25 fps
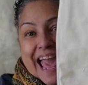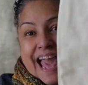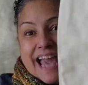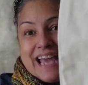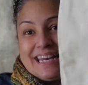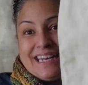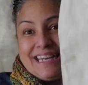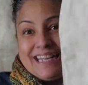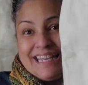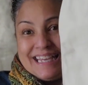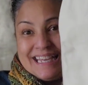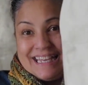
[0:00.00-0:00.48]

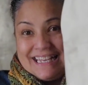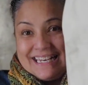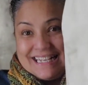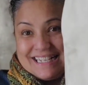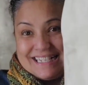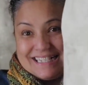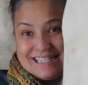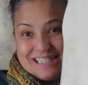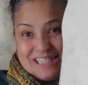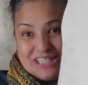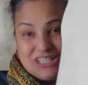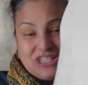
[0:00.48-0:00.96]
And it
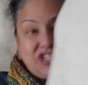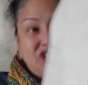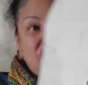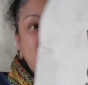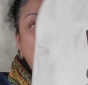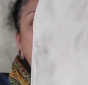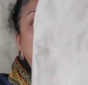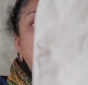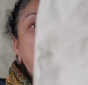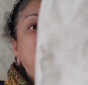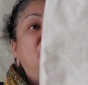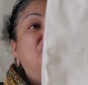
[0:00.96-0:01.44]
is
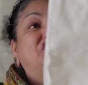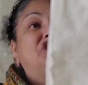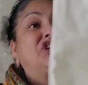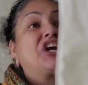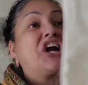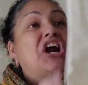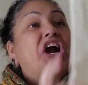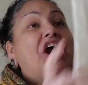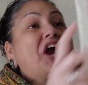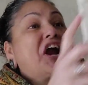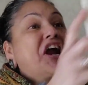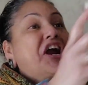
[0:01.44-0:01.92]

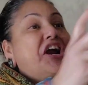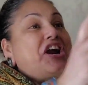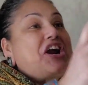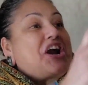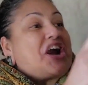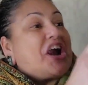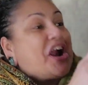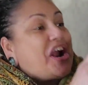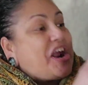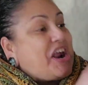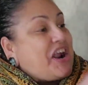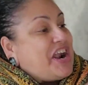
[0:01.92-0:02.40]

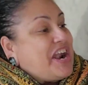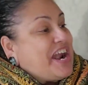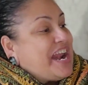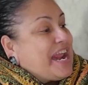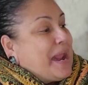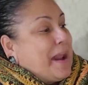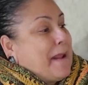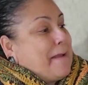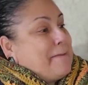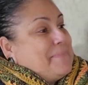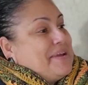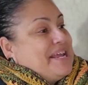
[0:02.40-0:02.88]

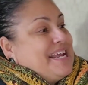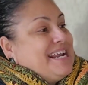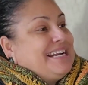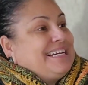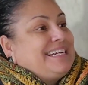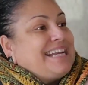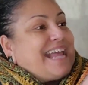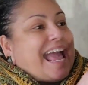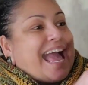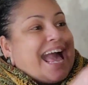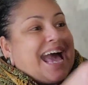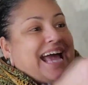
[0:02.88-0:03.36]
sturdy,
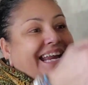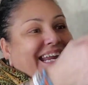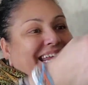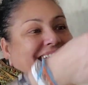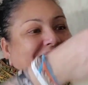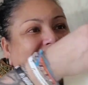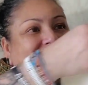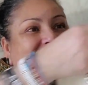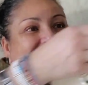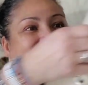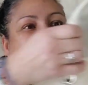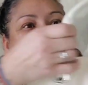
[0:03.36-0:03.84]
Big
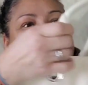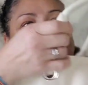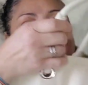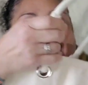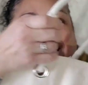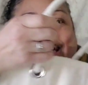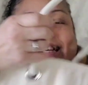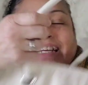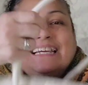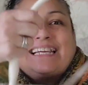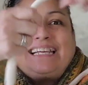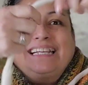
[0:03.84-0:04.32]
Daddy.
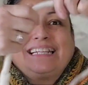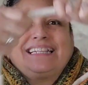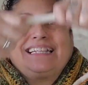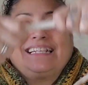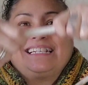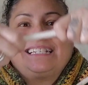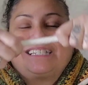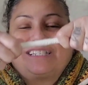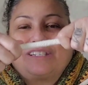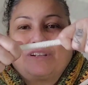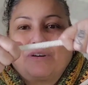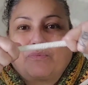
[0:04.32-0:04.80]
Look at
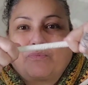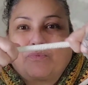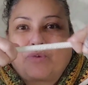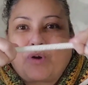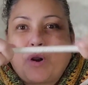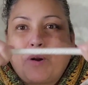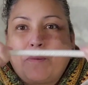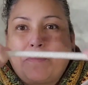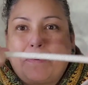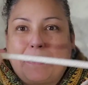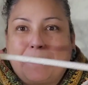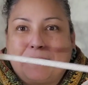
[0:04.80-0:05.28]
this
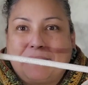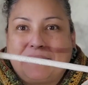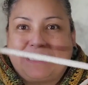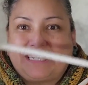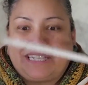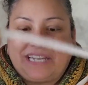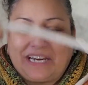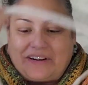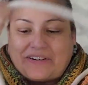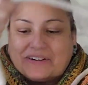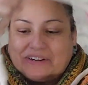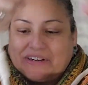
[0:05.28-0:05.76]
rope
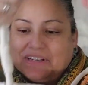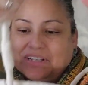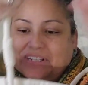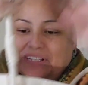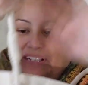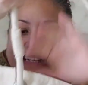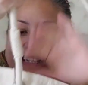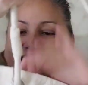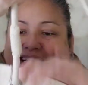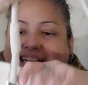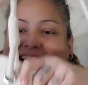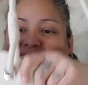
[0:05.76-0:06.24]

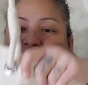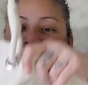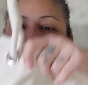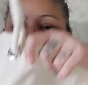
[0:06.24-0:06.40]
material.